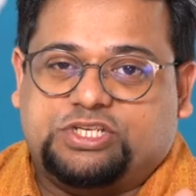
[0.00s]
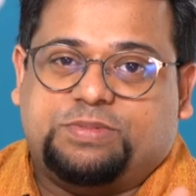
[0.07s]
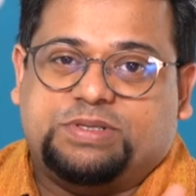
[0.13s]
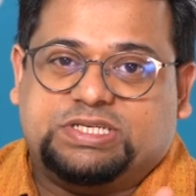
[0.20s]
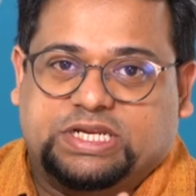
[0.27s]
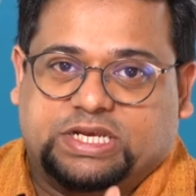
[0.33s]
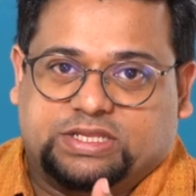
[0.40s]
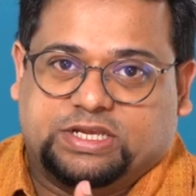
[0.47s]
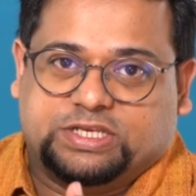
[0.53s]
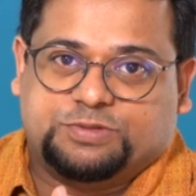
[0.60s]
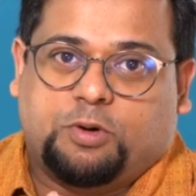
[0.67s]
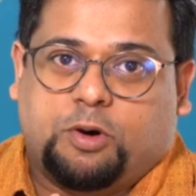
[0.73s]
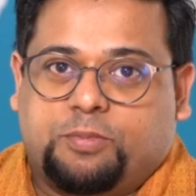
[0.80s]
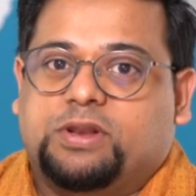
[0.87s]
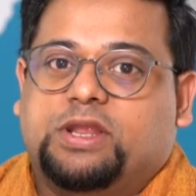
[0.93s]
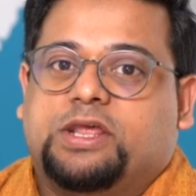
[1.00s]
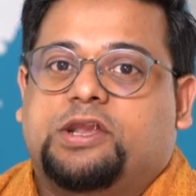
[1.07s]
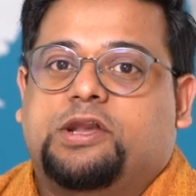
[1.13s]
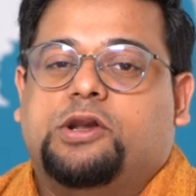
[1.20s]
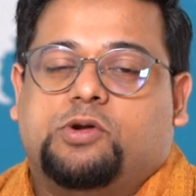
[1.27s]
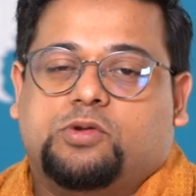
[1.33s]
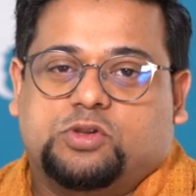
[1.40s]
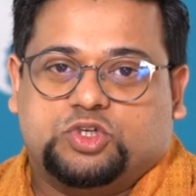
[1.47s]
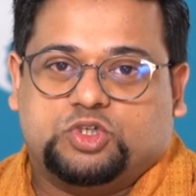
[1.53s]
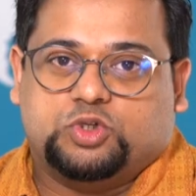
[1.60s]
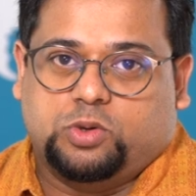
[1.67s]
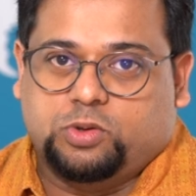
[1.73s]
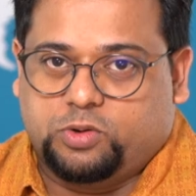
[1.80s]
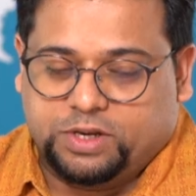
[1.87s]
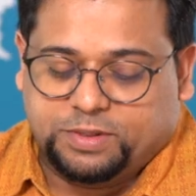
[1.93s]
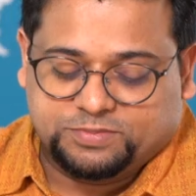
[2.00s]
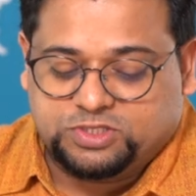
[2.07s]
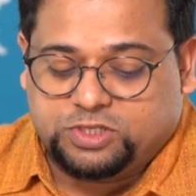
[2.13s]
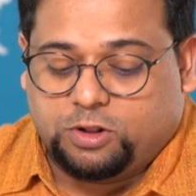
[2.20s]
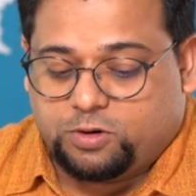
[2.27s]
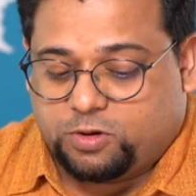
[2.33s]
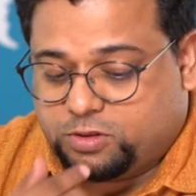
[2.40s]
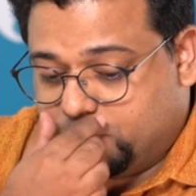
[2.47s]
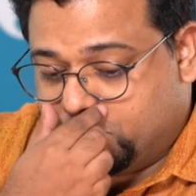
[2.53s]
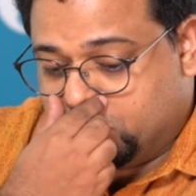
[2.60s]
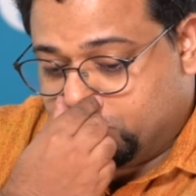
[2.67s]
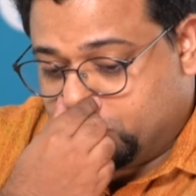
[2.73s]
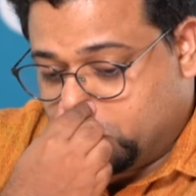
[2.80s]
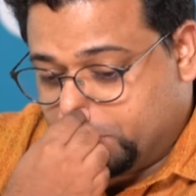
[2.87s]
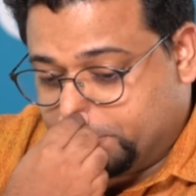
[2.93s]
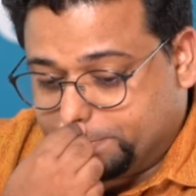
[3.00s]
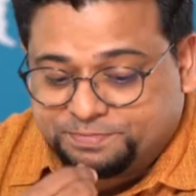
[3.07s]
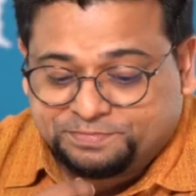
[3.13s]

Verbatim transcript: G B stick that's populated into the solo DIMM slot on the motherboard.